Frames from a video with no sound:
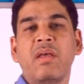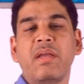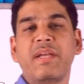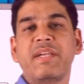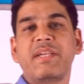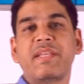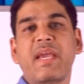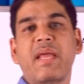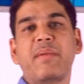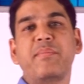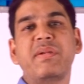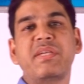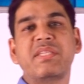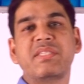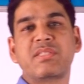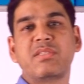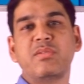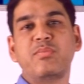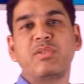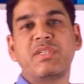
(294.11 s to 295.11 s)
it can be
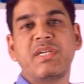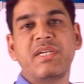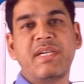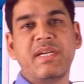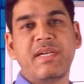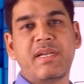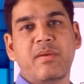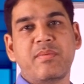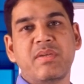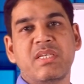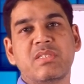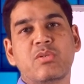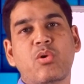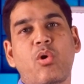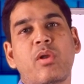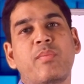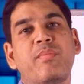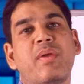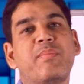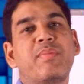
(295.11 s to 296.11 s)
distributed database
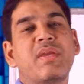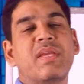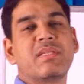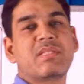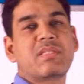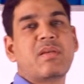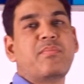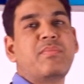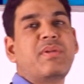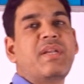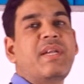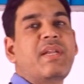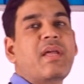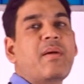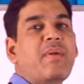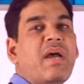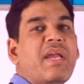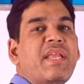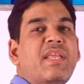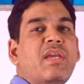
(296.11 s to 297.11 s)
or maybe some data
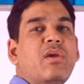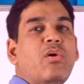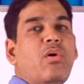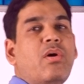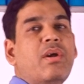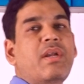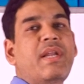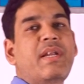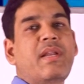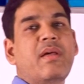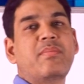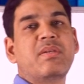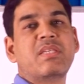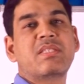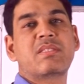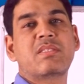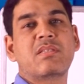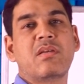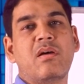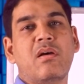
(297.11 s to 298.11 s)
mining or
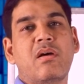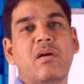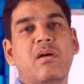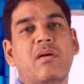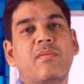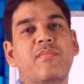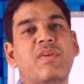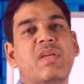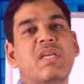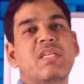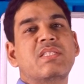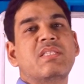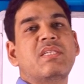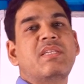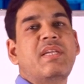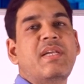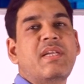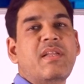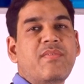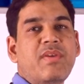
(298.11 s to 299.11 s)
database, uh, we can say
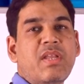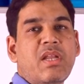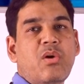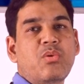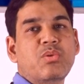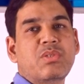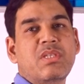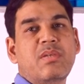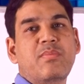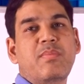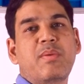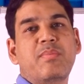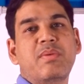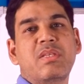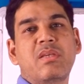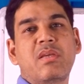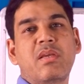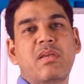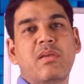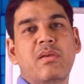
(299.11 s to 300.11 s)
data warehousing
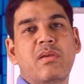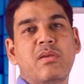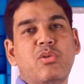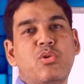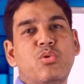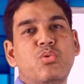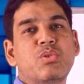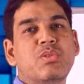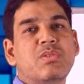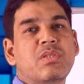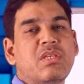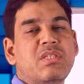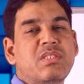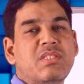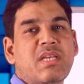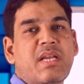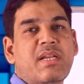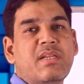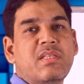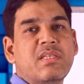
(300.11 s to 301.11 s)
maybe uh, used
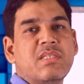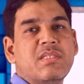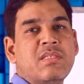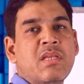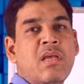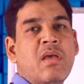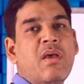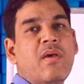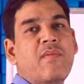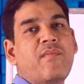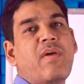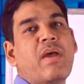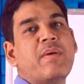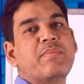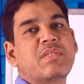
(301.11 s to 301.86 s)
inside this web